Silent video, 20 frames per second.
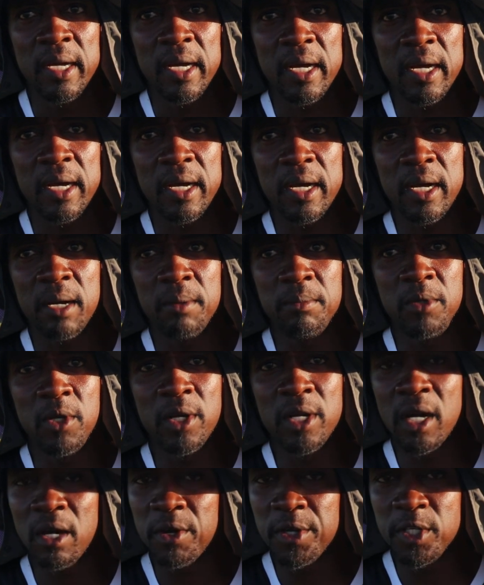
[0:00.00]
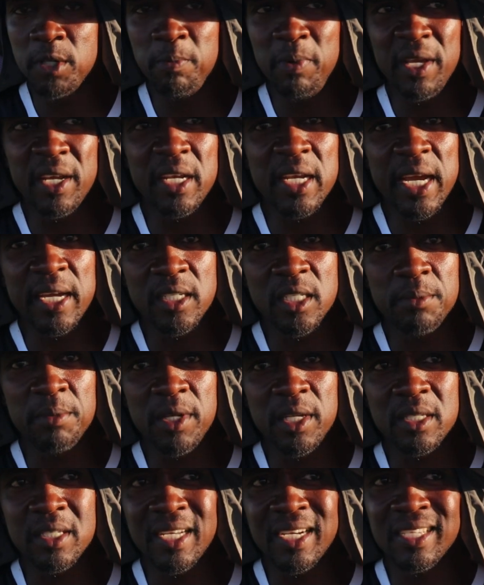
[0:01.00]
You're not going to play 90
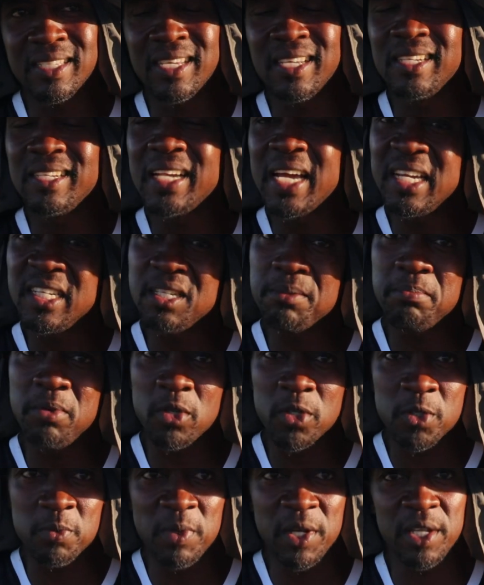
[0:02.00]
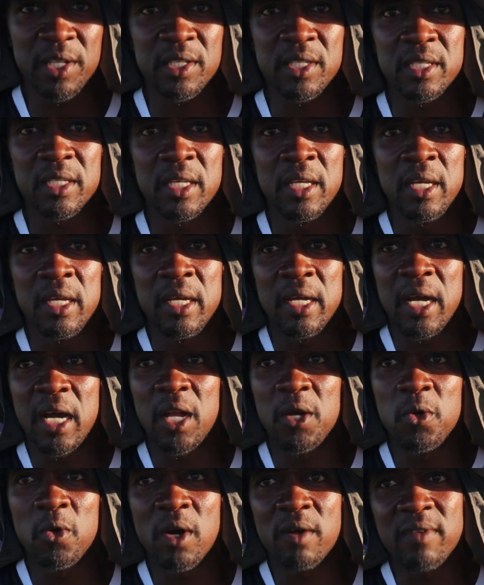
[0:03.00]
minutes, and I said 90 plus minutes,
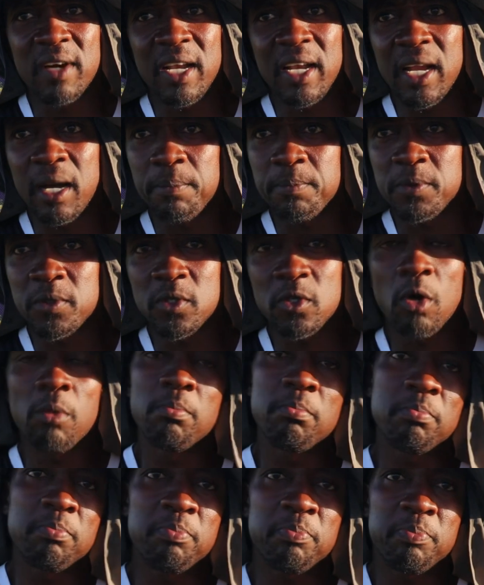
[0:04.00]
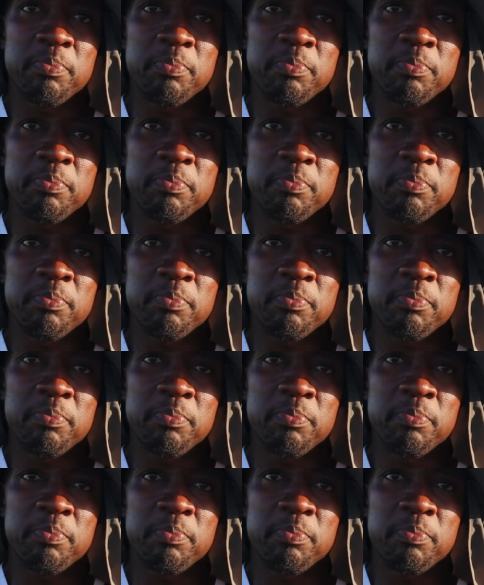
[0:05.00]
and do overlap some